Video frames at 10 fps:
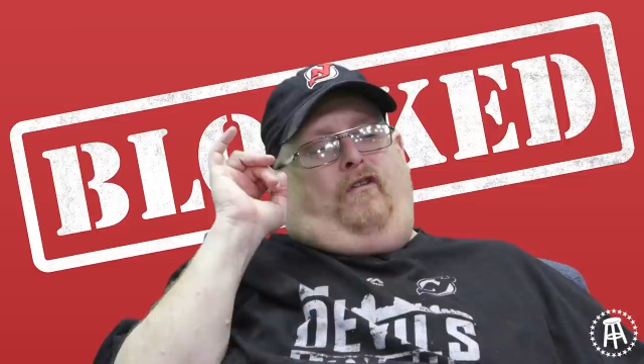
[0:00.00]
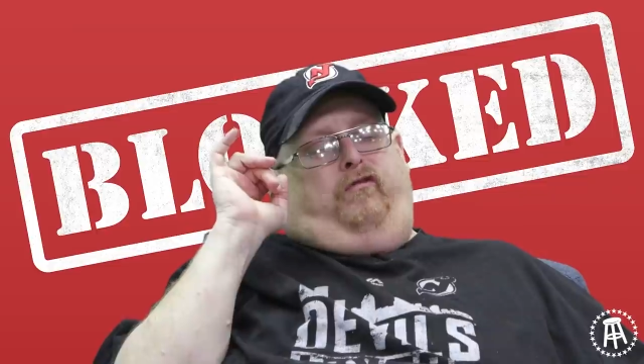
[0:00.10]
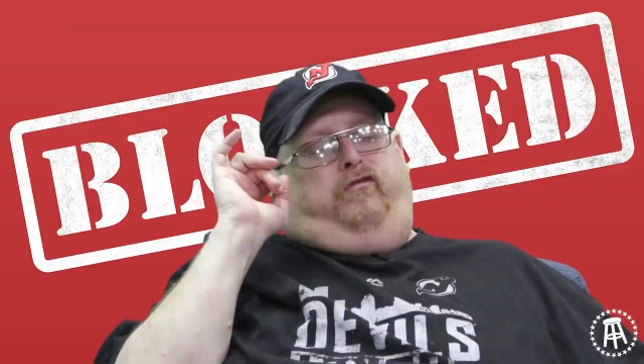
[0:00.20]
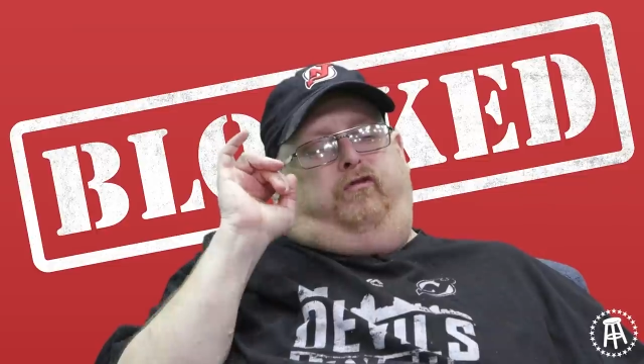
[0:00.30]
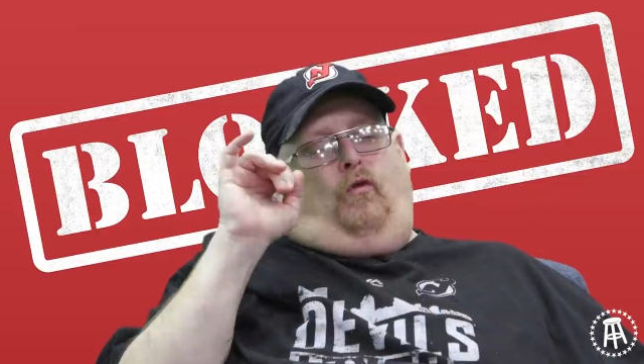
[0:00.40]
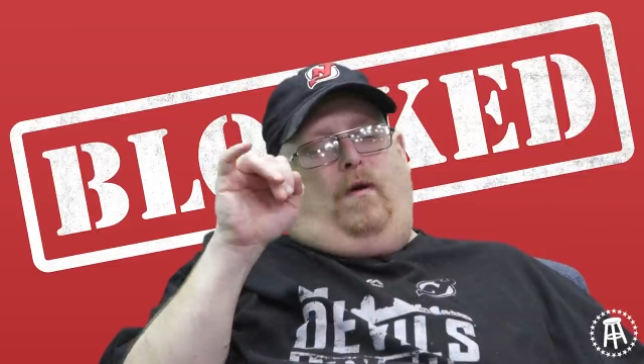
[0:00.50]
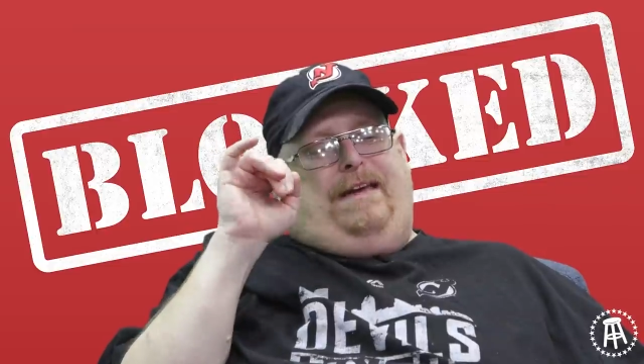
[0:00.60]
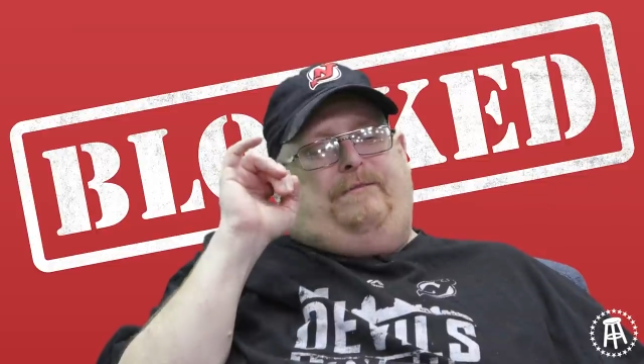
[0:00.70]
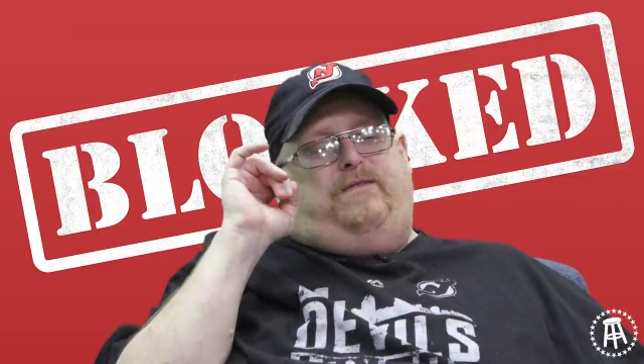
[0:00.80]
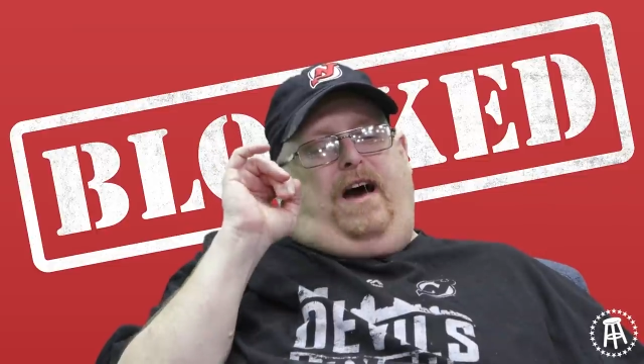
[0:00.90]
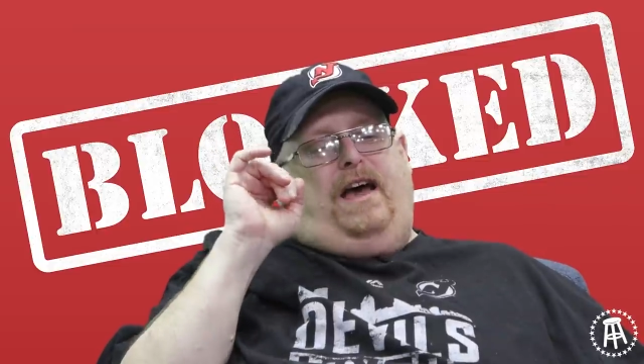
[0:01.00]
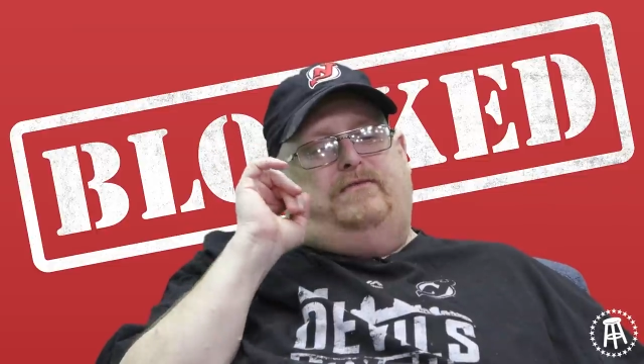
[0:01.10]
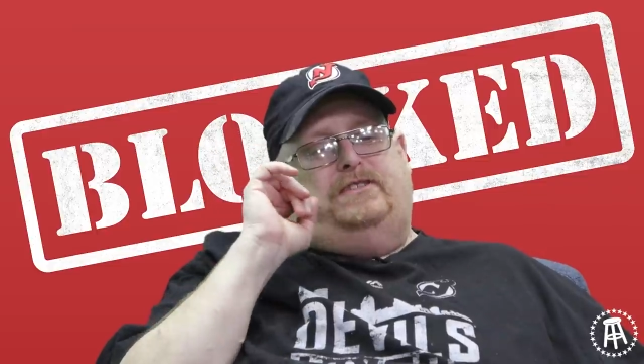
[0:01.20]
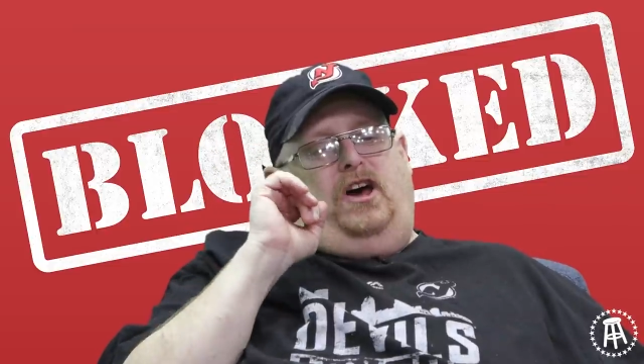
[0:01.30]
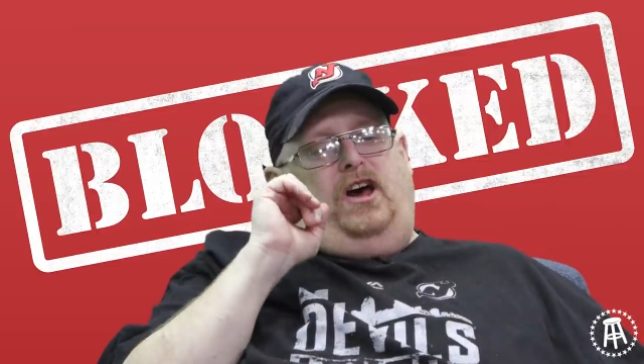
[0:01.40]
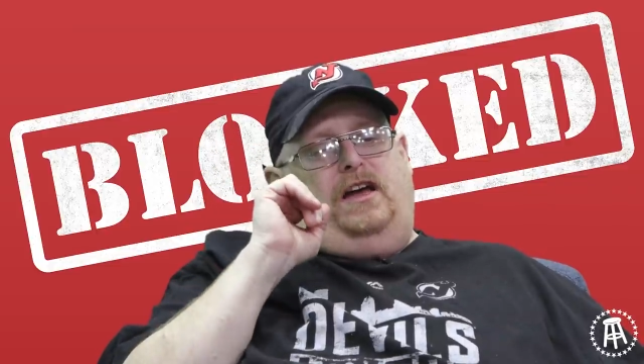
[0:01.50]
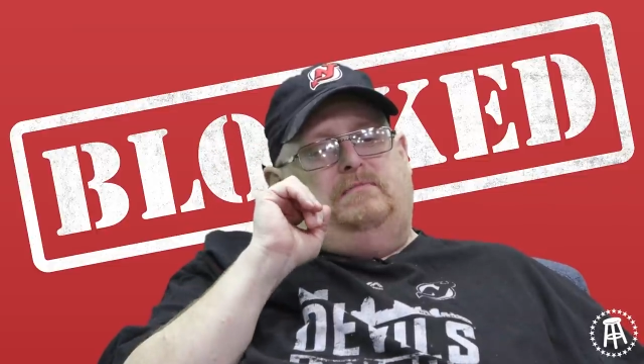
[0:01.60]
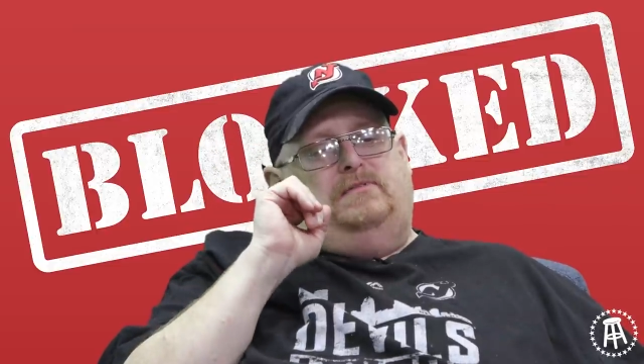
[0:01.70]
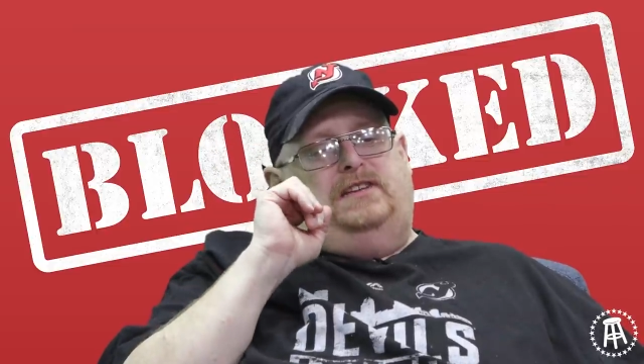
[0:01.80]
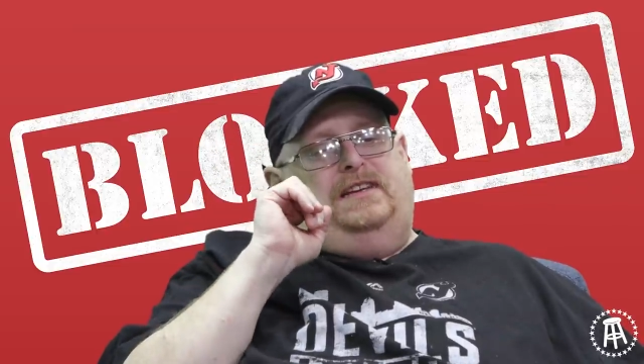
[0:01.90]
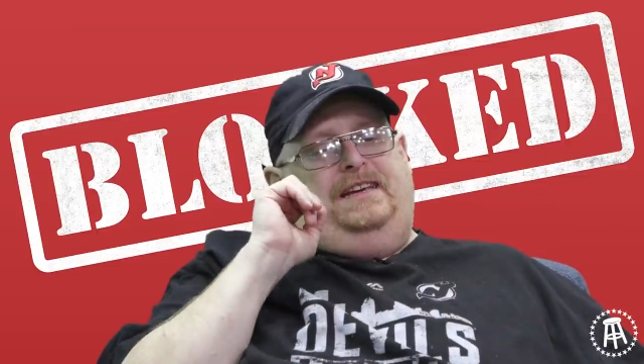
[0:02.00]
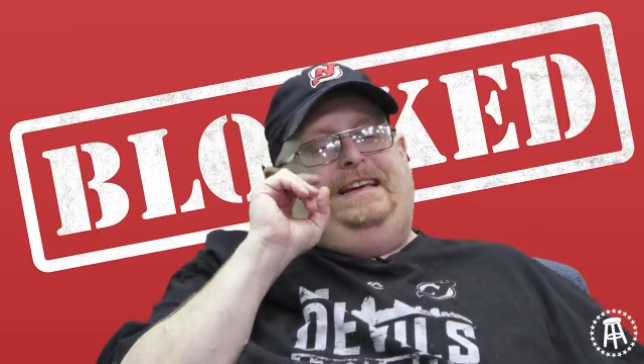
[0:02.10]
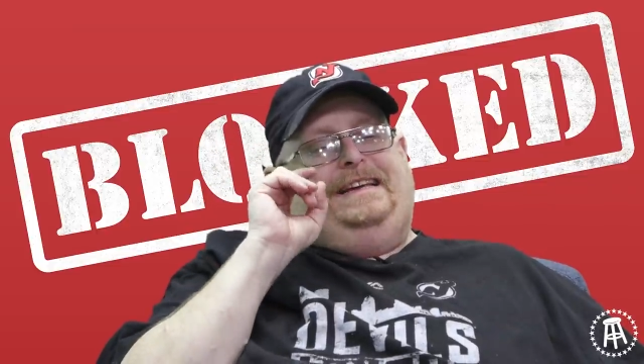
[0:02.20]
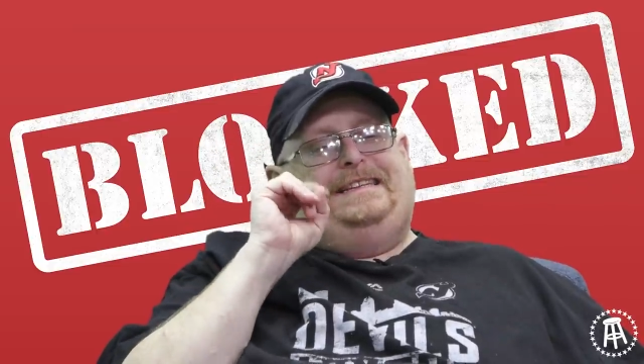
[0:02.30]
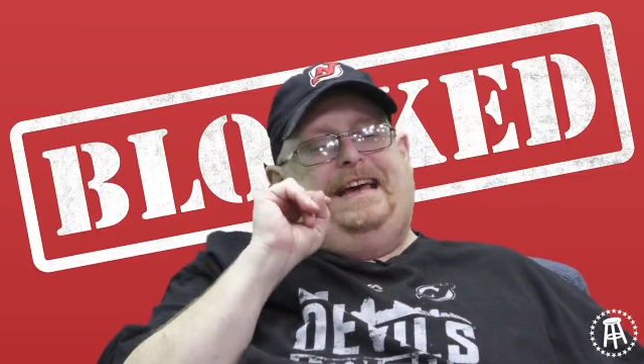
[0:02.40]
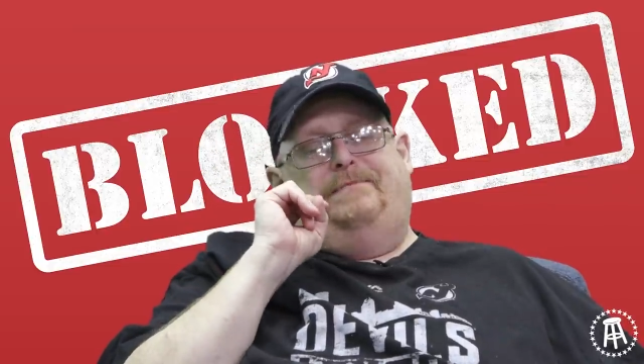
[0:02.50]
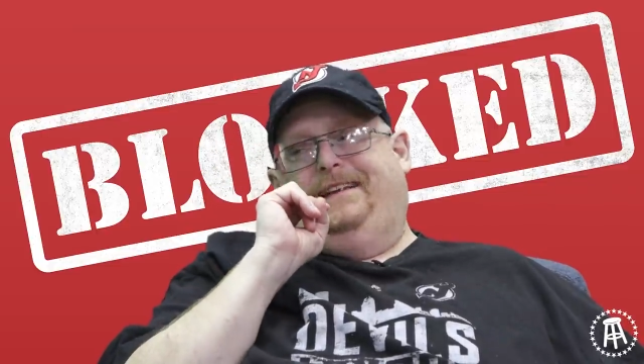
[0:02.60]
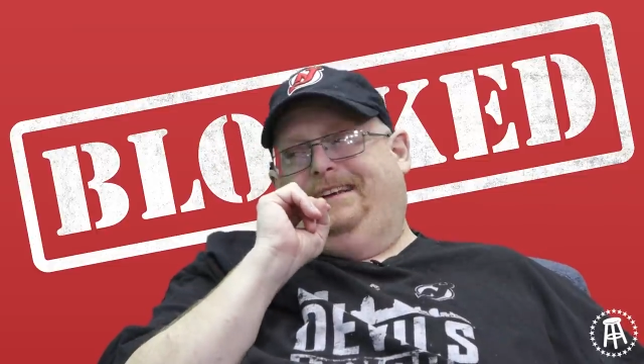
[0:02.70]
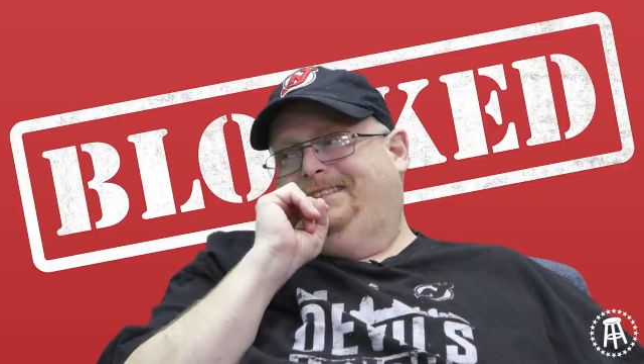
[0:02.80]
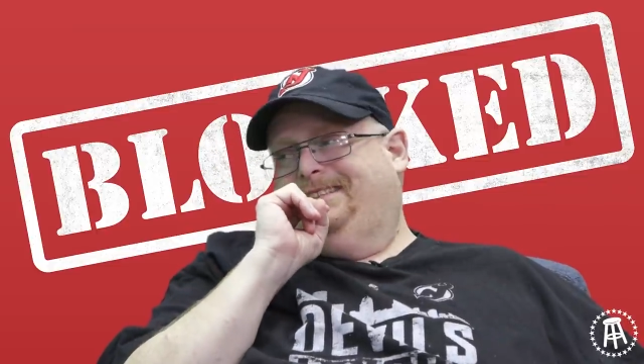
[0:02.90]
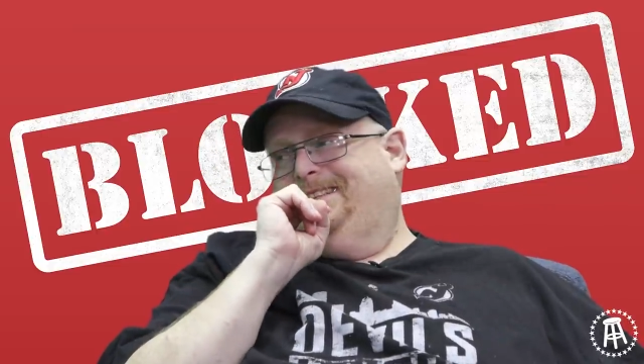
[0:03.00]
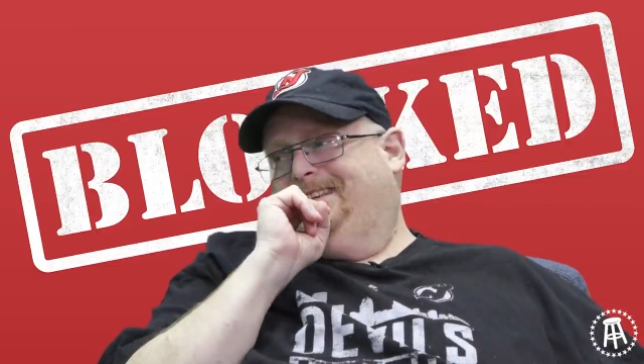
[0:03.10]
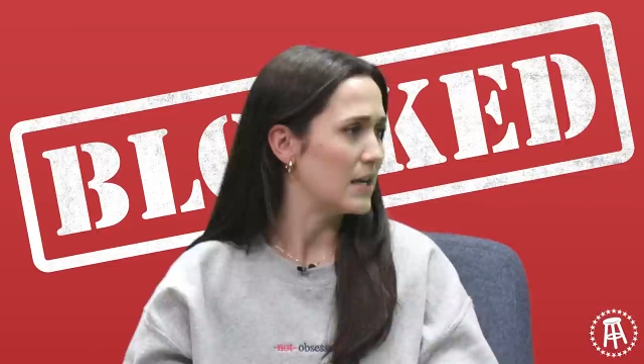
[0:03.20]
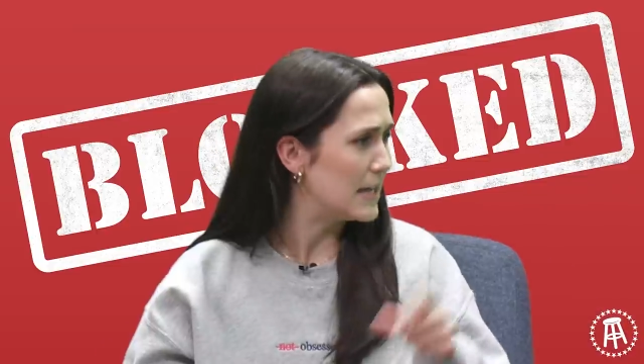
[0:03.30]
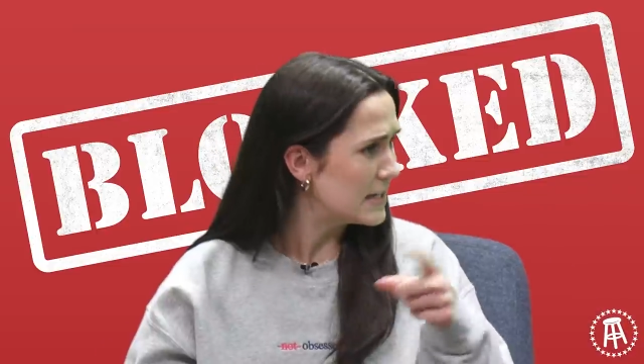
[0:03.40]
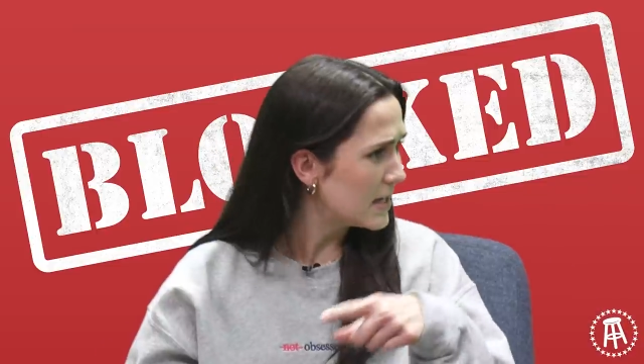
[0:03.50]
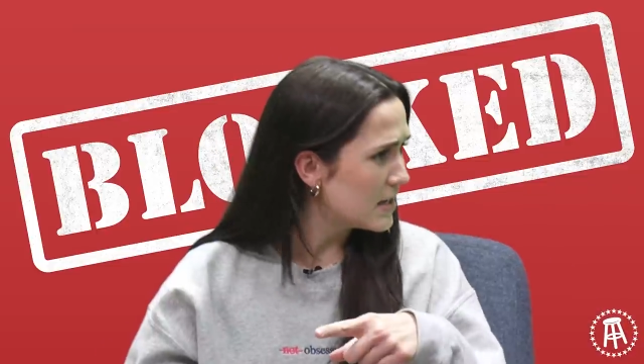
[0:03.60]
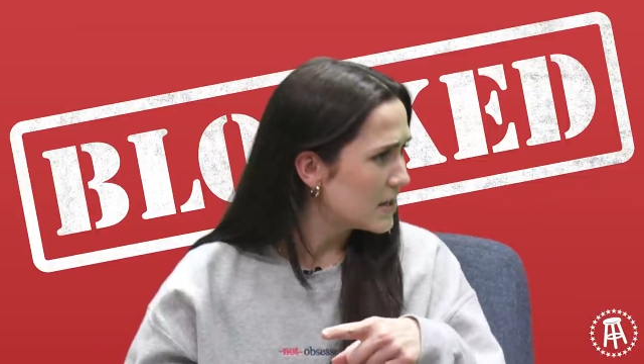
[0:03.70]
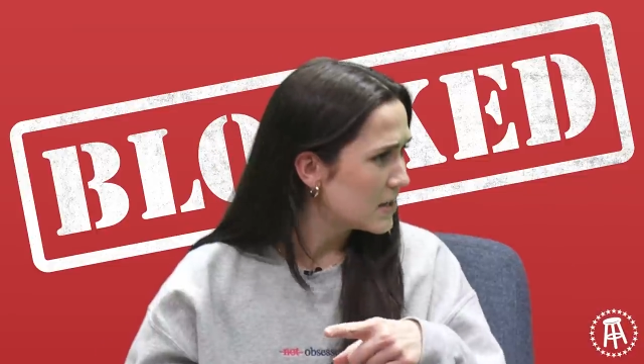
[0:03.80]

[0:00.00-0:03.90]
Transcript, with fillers: 45 times in 10 minutes. He did?